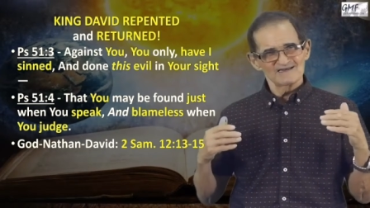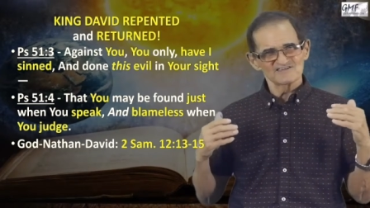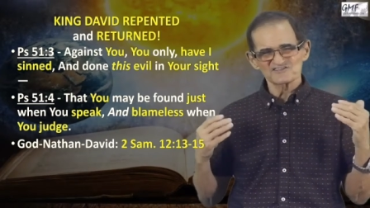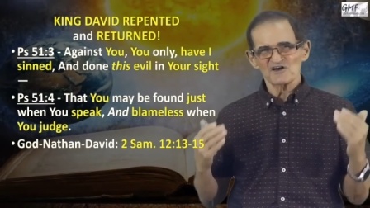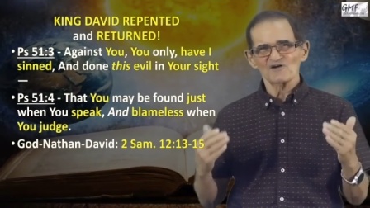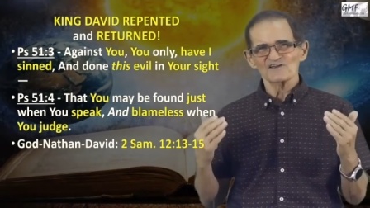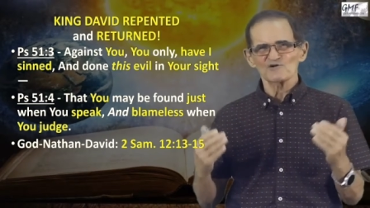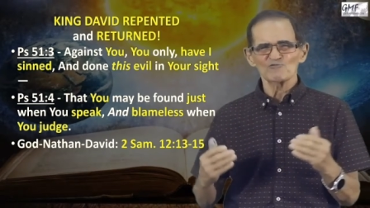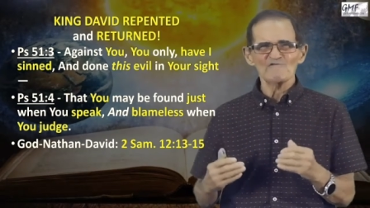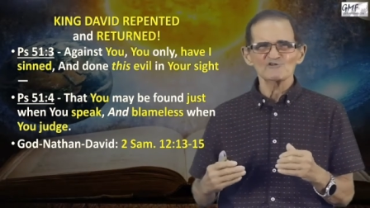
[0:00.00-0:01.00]
started a
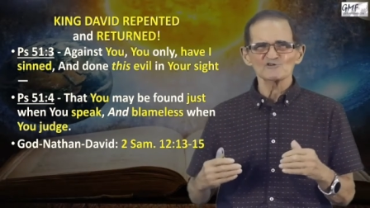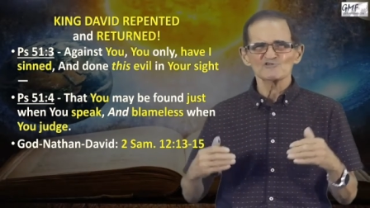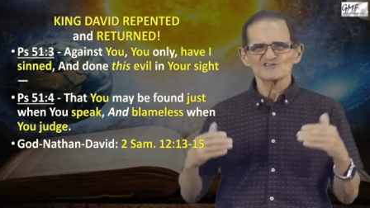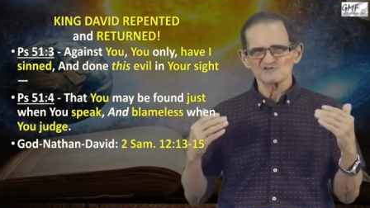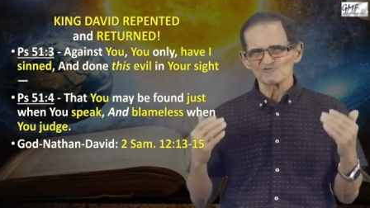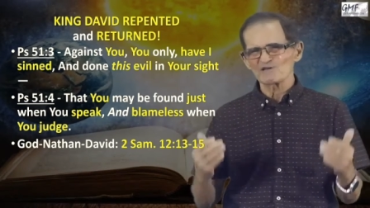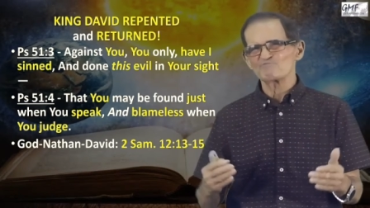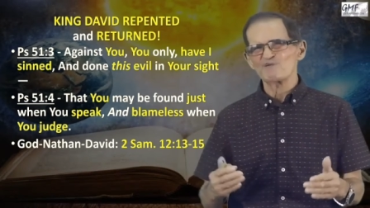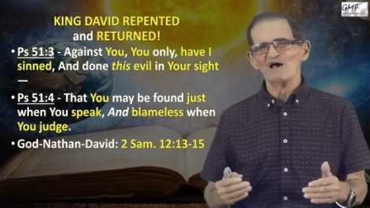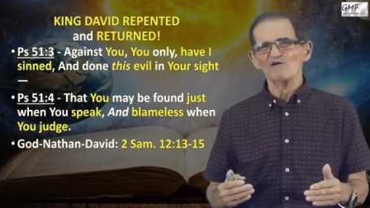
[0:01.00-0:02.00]
revolution,
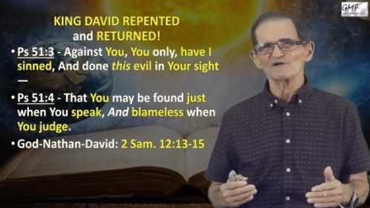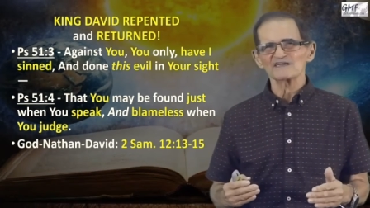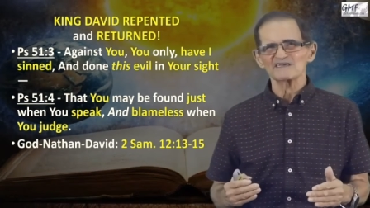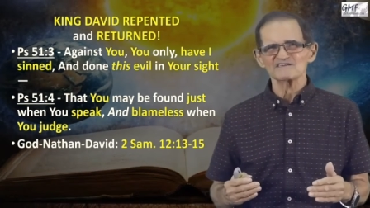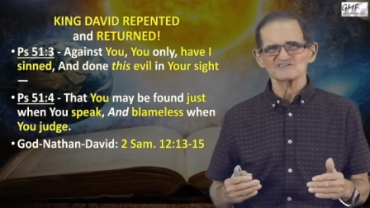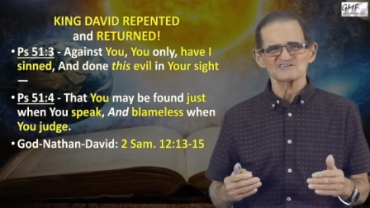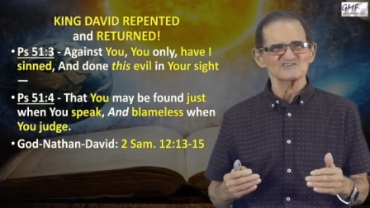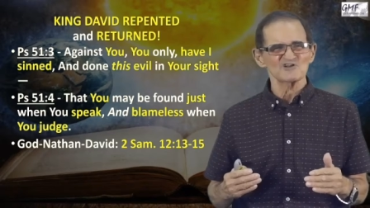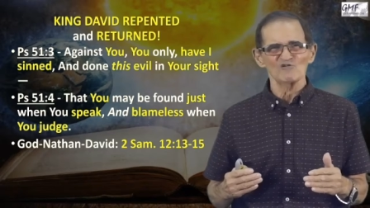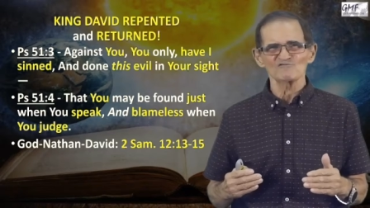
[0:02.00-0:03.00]
rebelled against
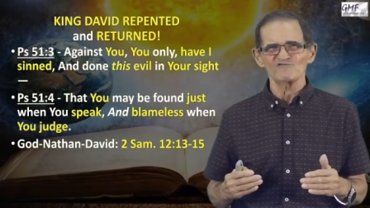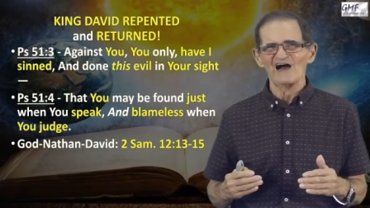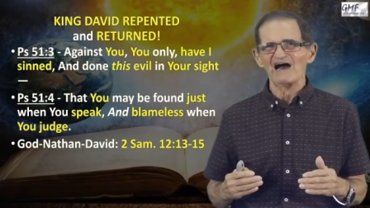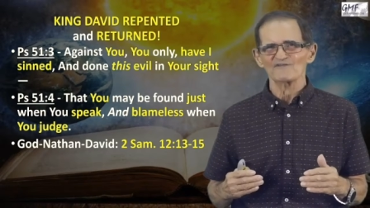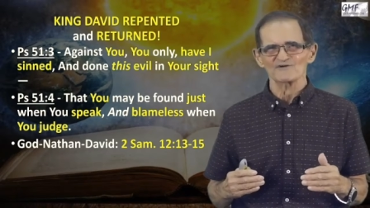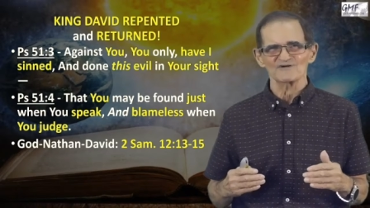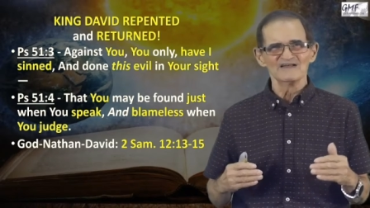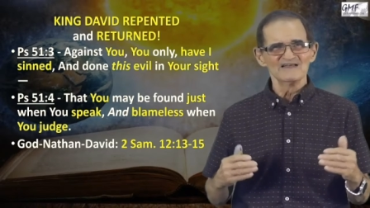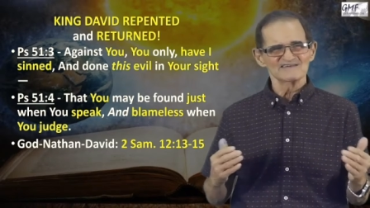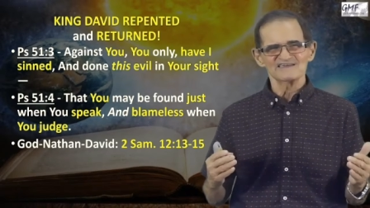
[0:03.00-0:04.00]
his own father.
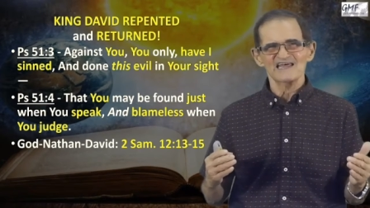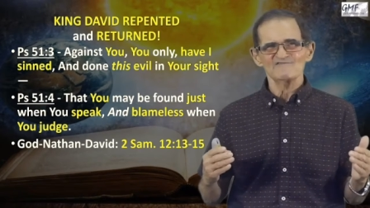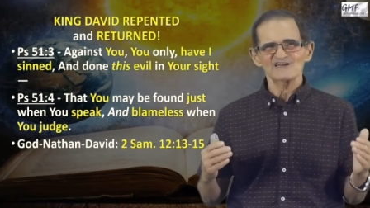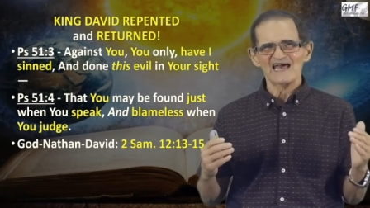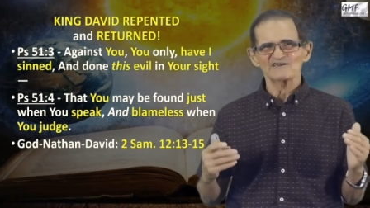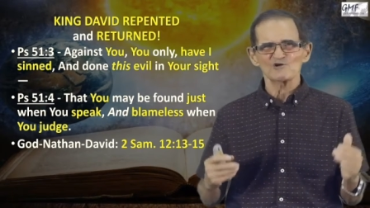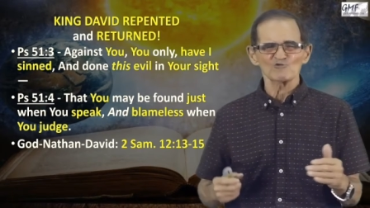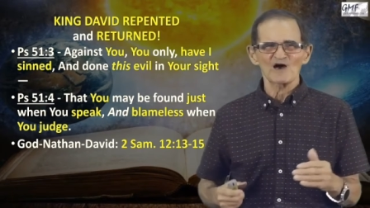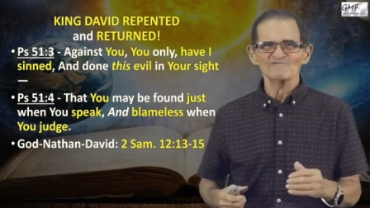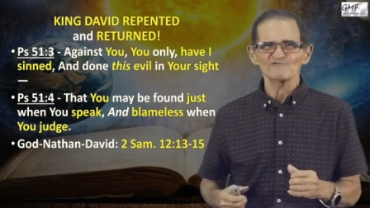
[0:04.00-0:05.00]
David had to
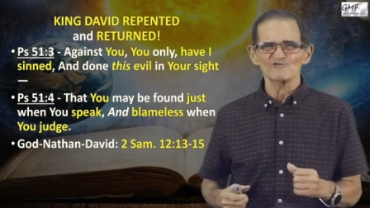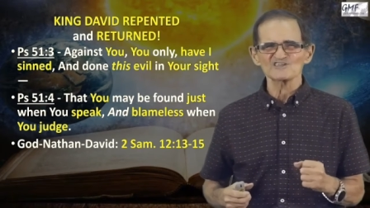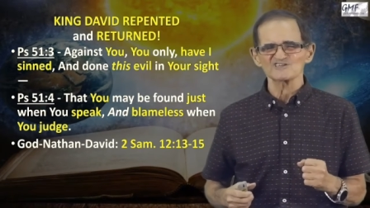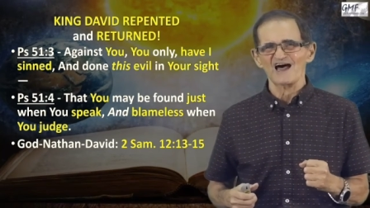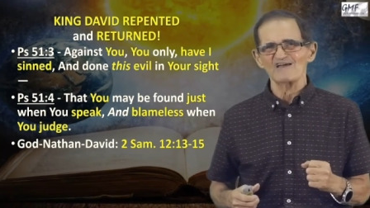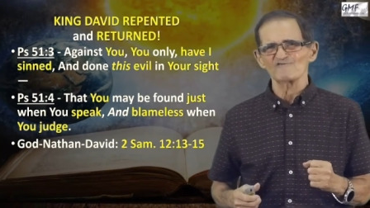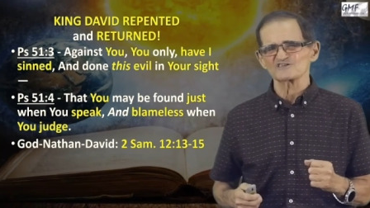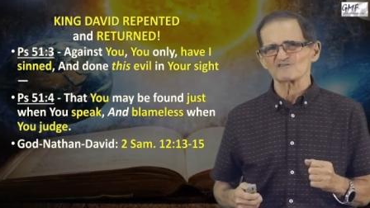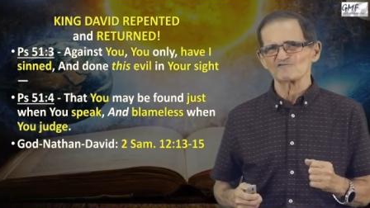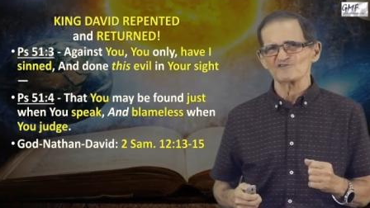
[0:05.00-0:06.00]
run for his life
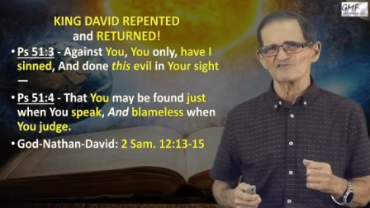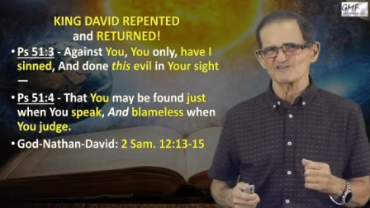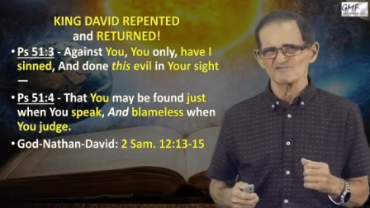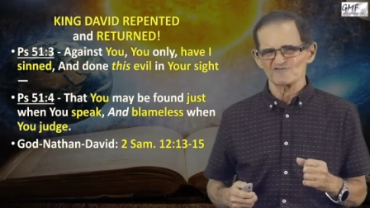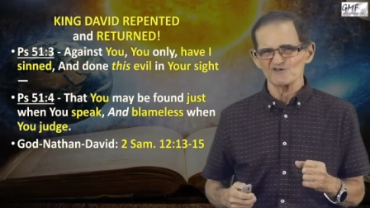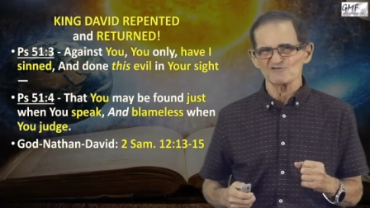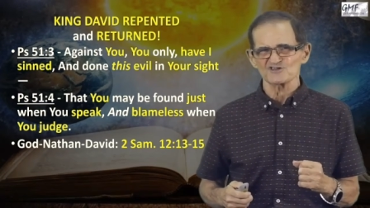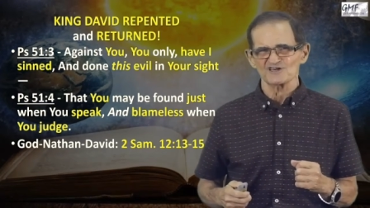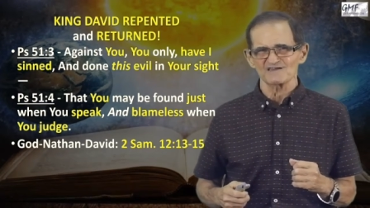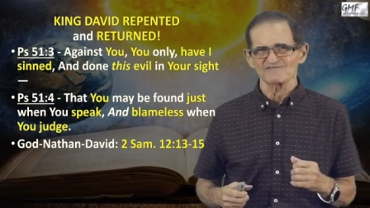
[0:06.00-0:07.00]
as a
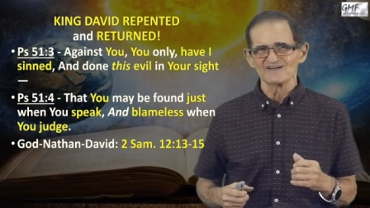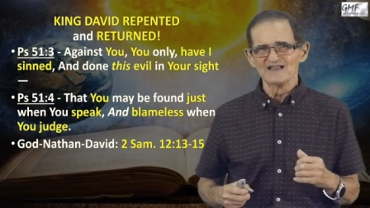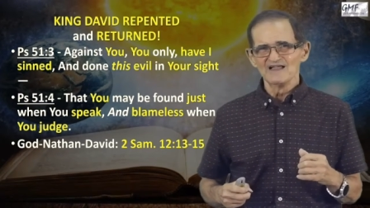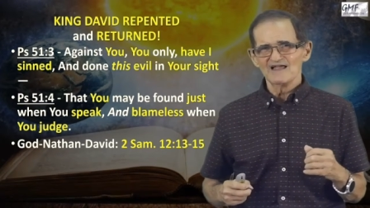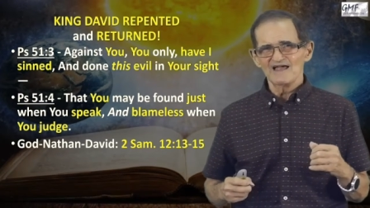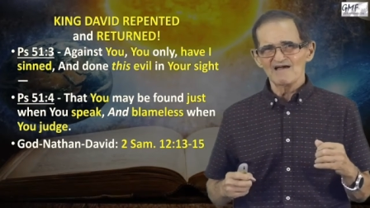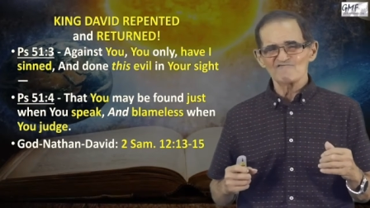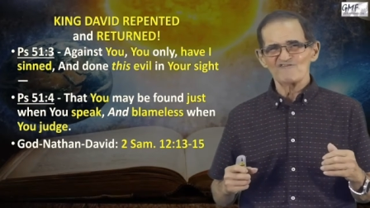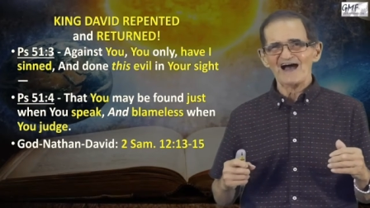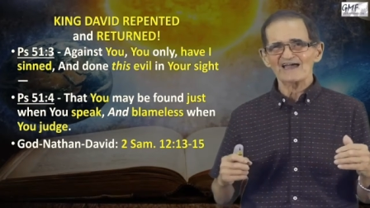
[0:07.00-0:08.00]
fugitive. And
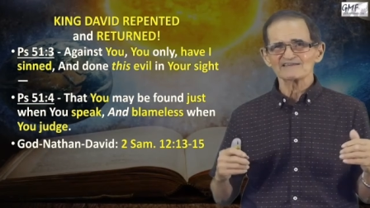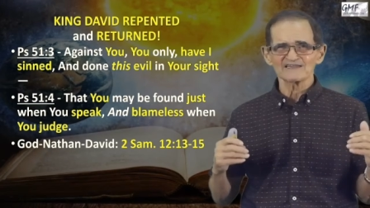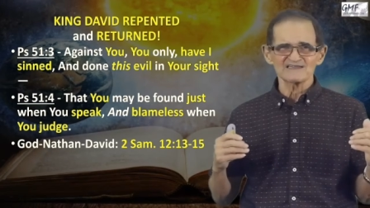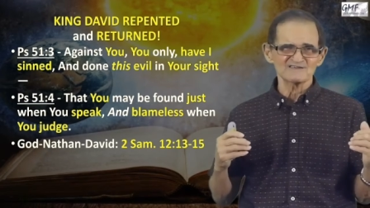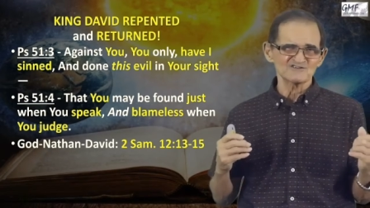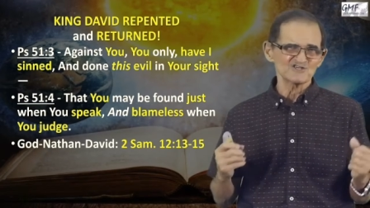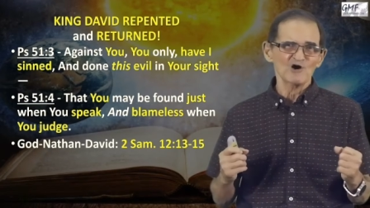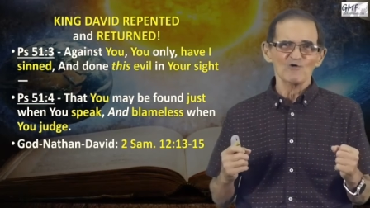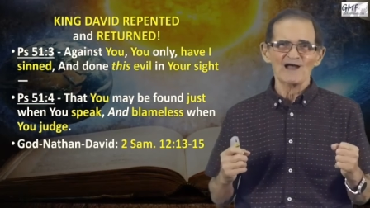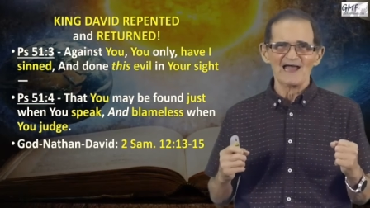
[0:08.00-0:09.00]
finally,
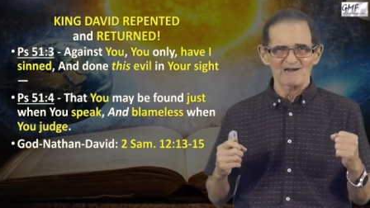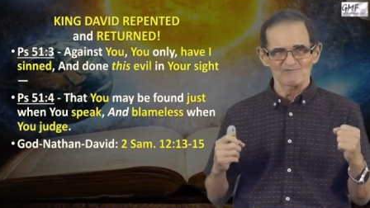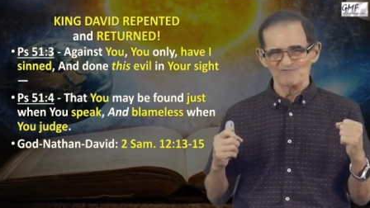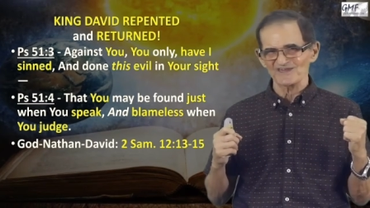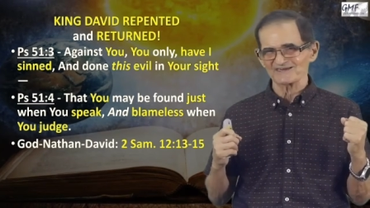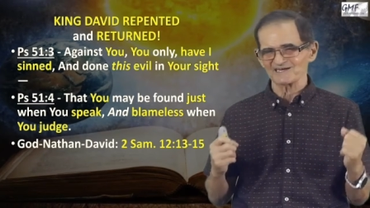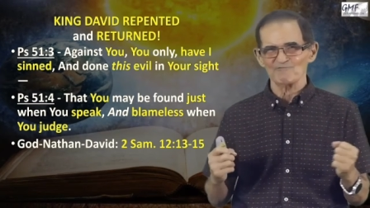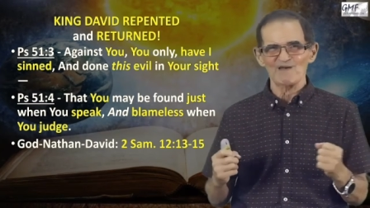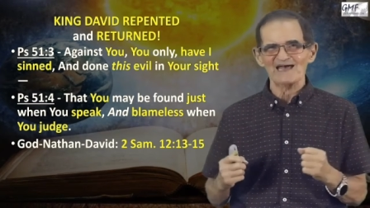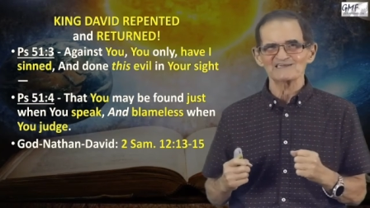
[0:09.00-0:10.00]
Joab, the
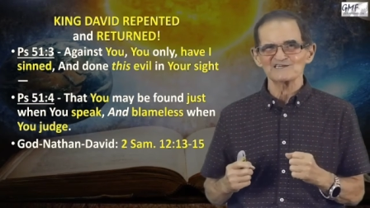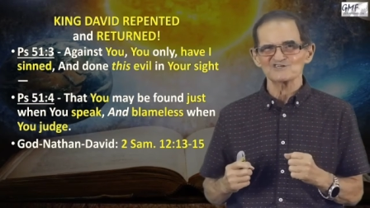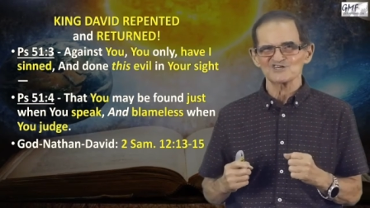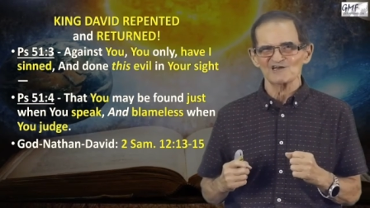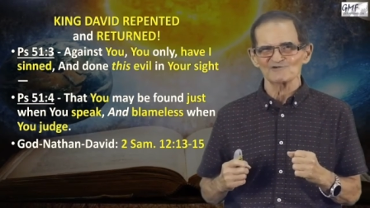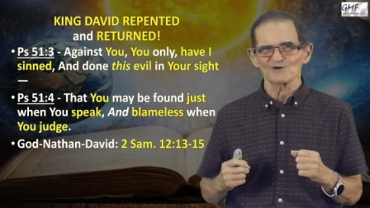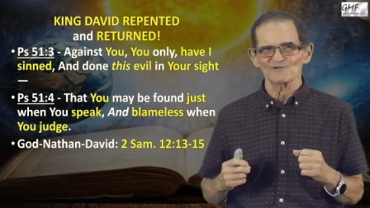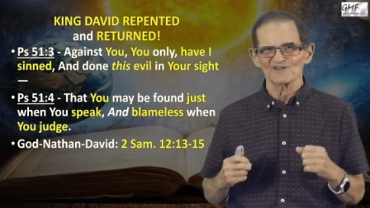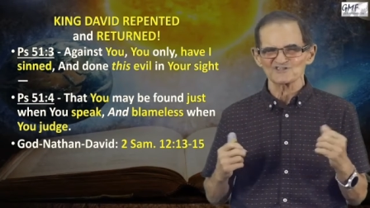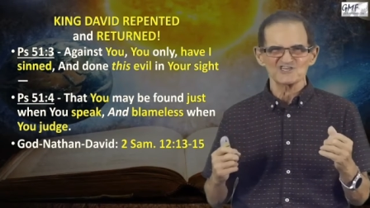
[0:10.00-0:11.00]
commanding
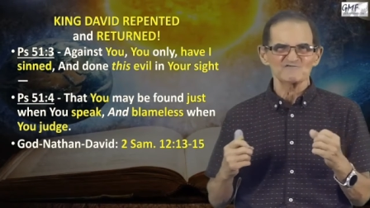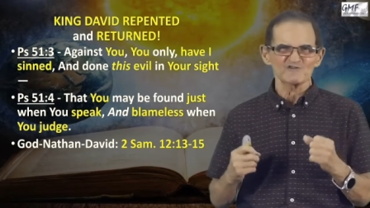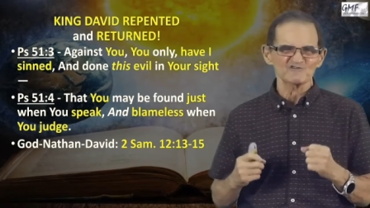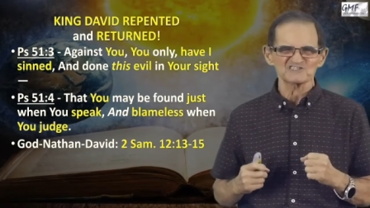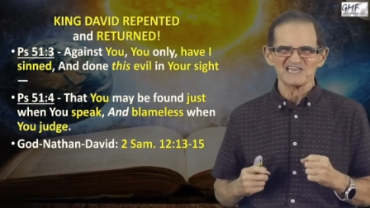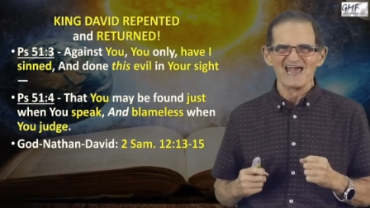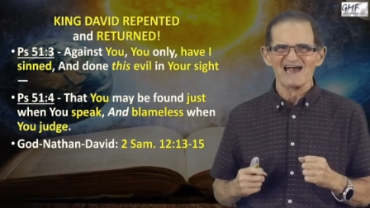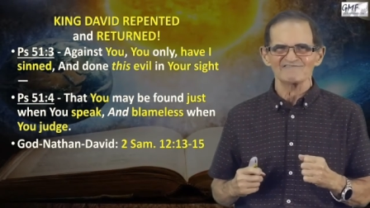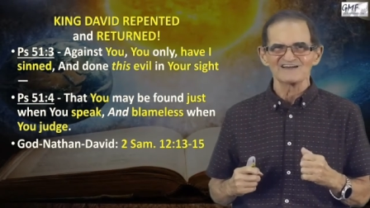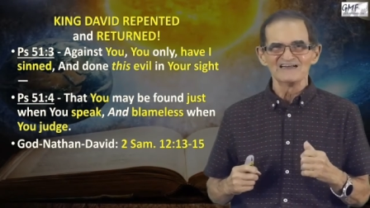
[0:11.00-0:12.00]
general, the chief of
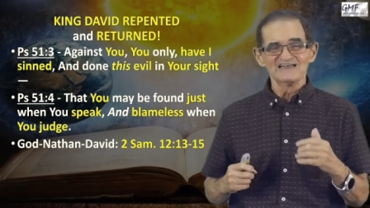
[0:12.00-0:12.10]
staff,